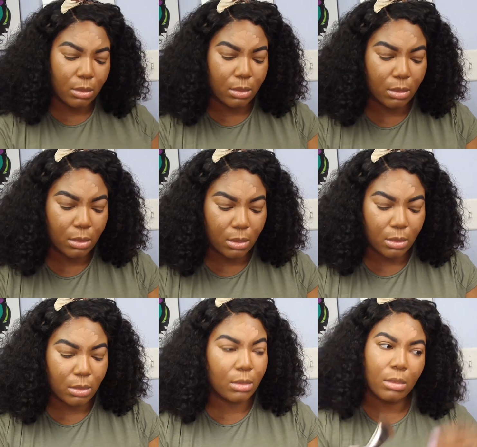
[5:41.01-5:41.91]

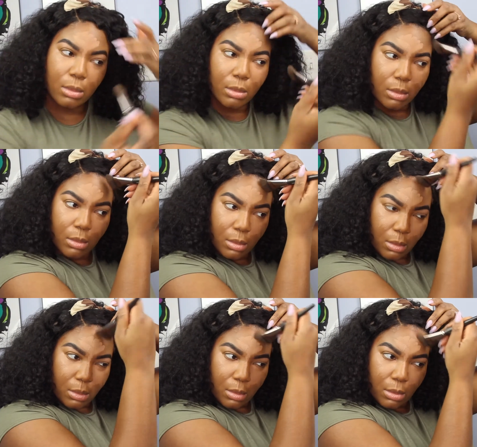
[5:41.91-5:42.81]

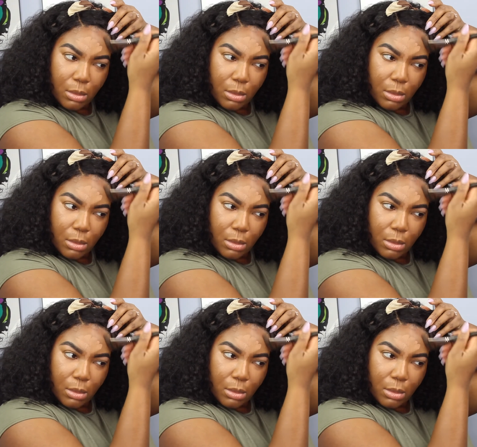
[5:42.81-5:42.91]
[no speech]